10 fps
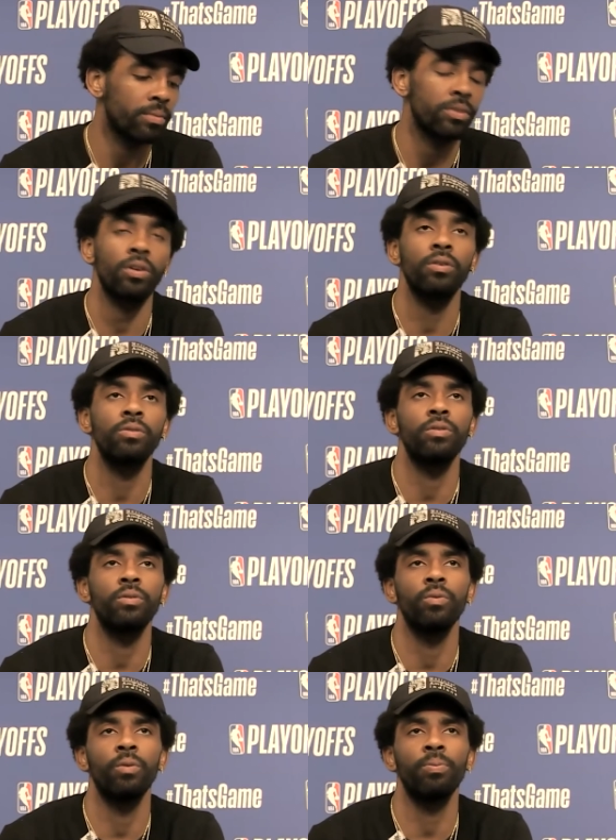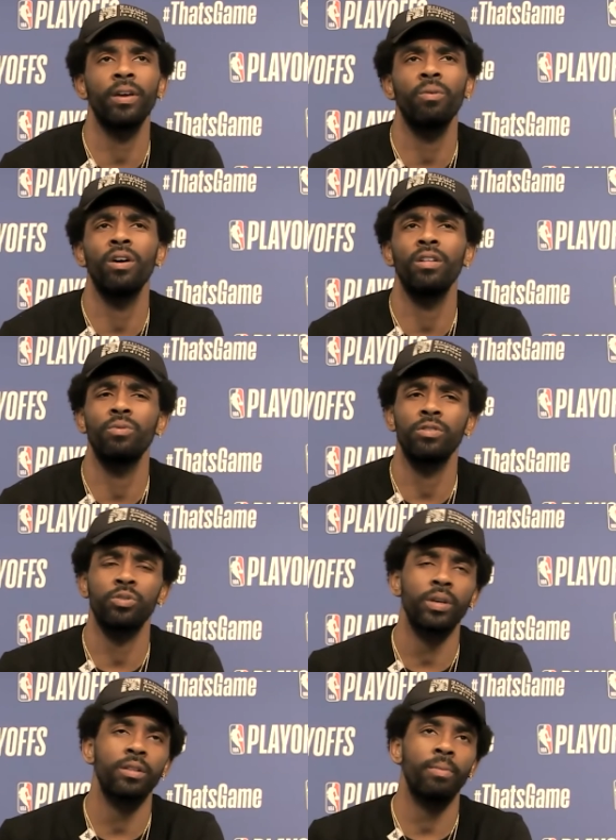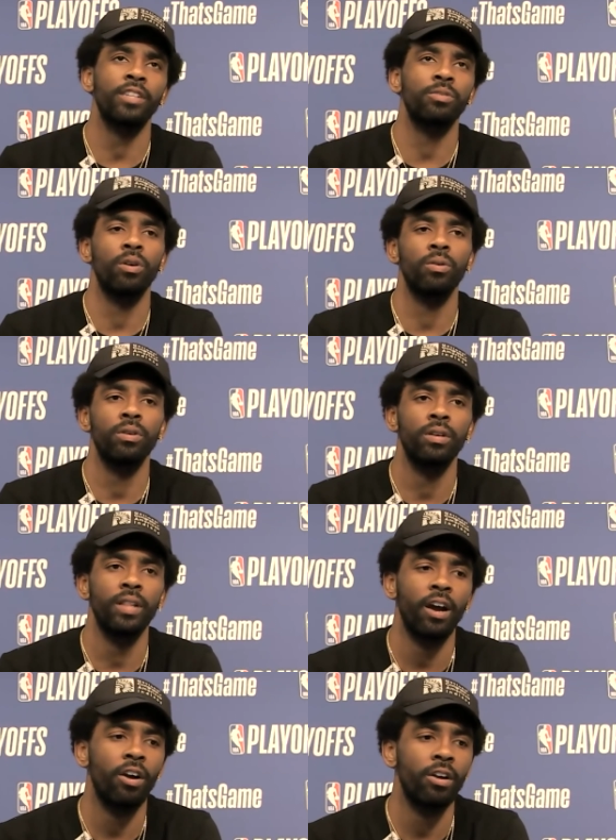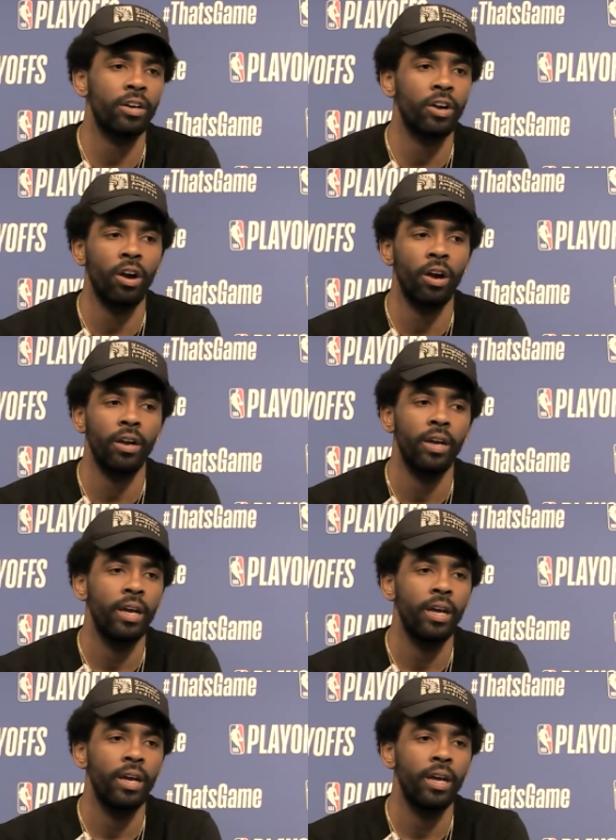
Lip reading: So when we're playing well and we're swinging the basketball, we're a lot harder to guard.